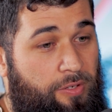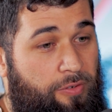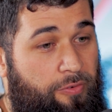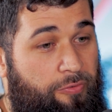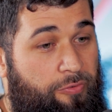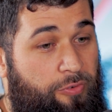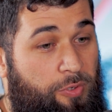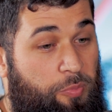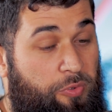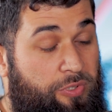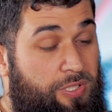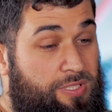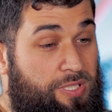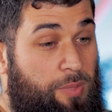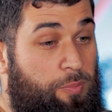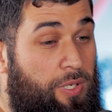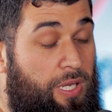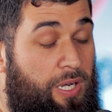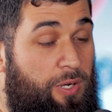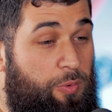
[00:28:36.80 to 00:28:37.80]
for
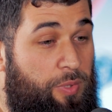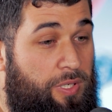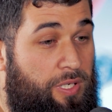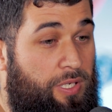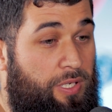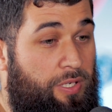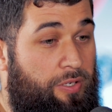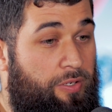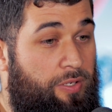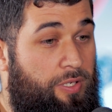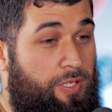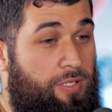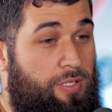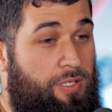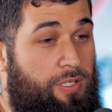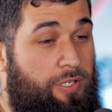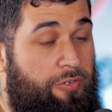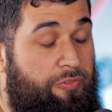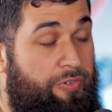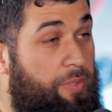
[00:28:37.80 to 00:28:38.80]
example, our
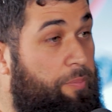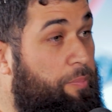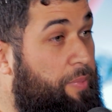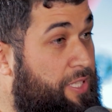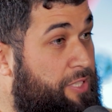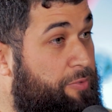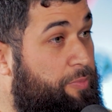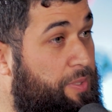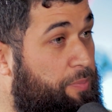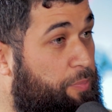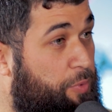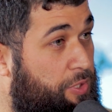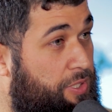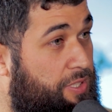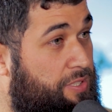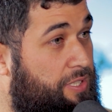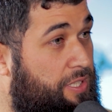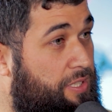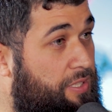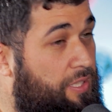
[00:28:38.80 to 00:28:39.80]
reinvestment
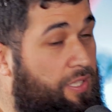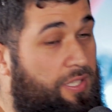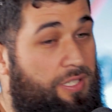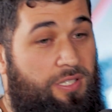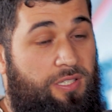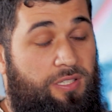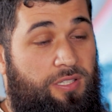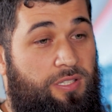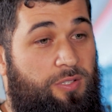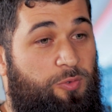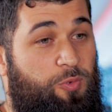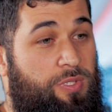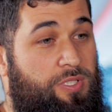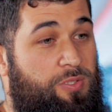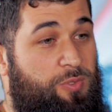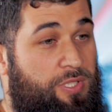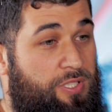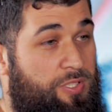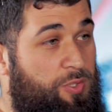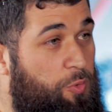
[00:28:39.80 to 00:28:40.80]
policy,
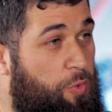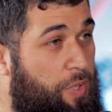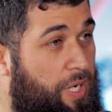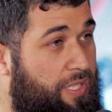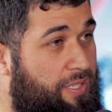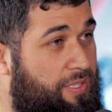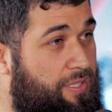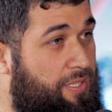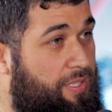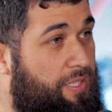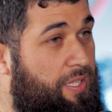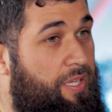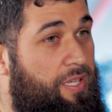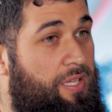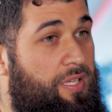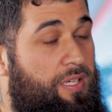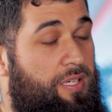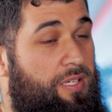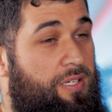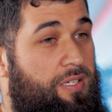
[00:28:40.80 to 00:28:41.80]
which is quite
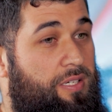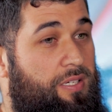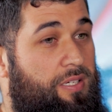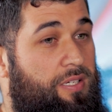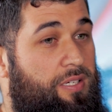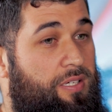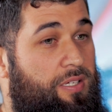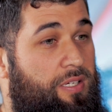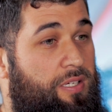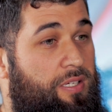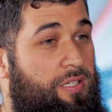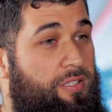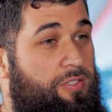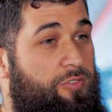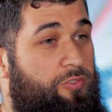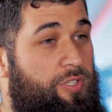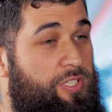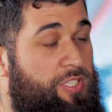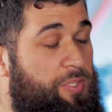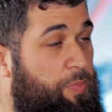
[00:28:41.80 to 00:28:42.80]

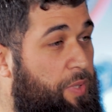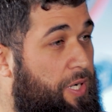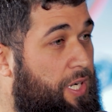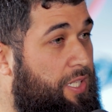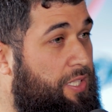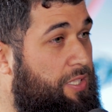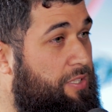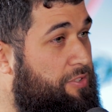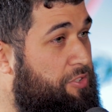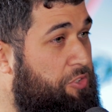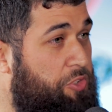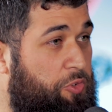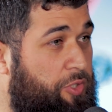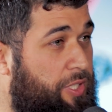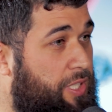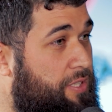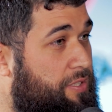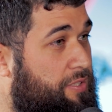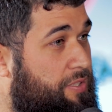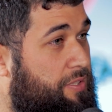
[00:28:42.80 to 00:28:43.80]
transparent,
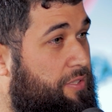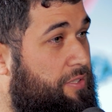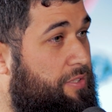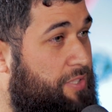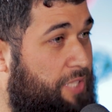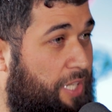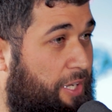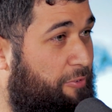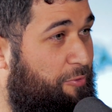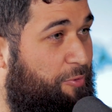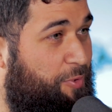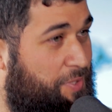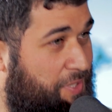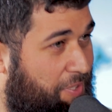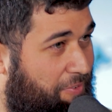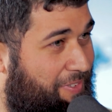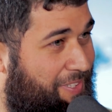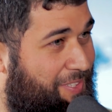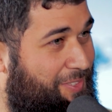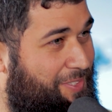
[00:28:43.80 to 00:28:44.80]
strict, tough,
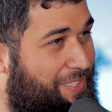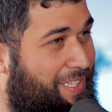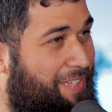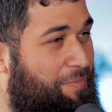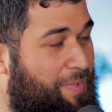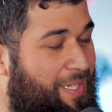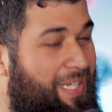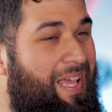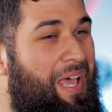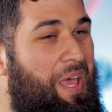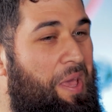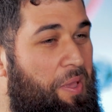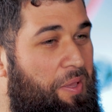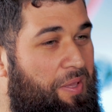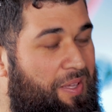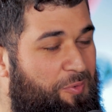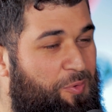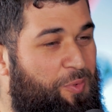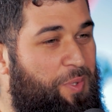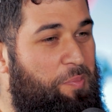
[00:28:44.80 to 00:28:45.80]
whatever you say, meaning
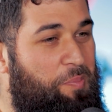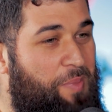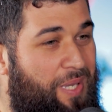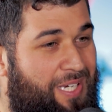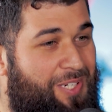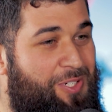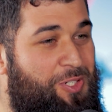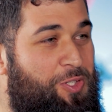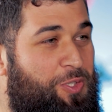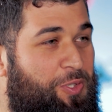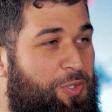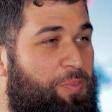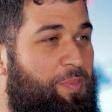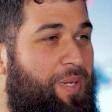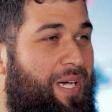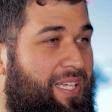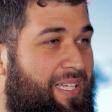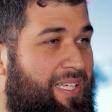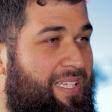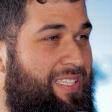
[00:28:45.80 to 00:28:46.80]
we make sure
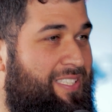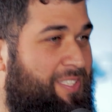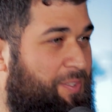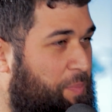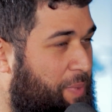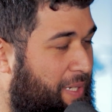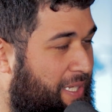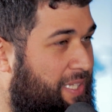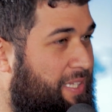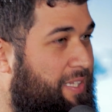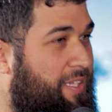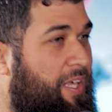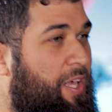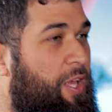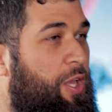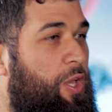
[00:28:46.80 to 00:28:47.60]
money is spent